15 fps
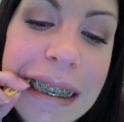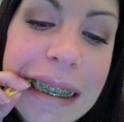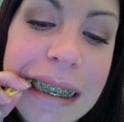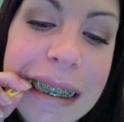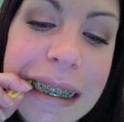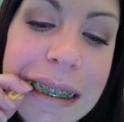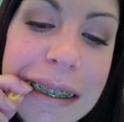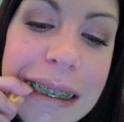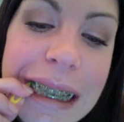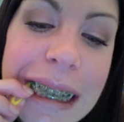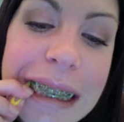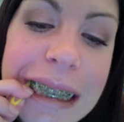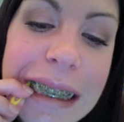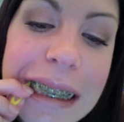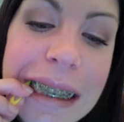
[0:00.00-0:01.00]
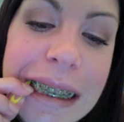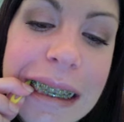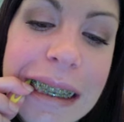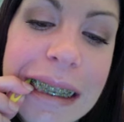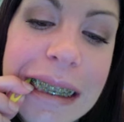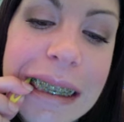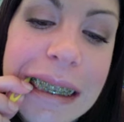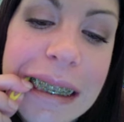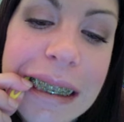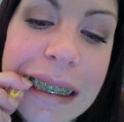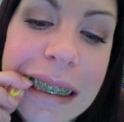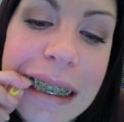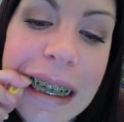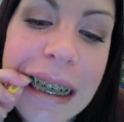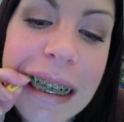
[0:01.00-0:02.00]
This one has a hook
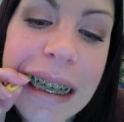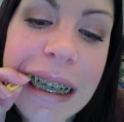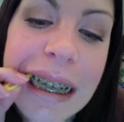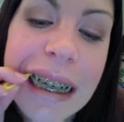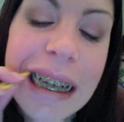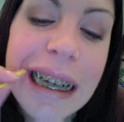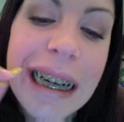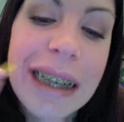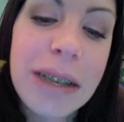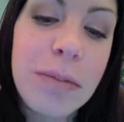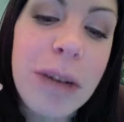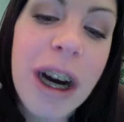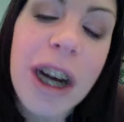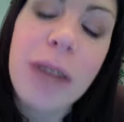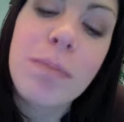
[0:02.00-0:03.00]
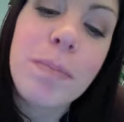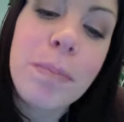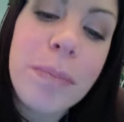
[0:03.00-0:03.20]
on the bottom,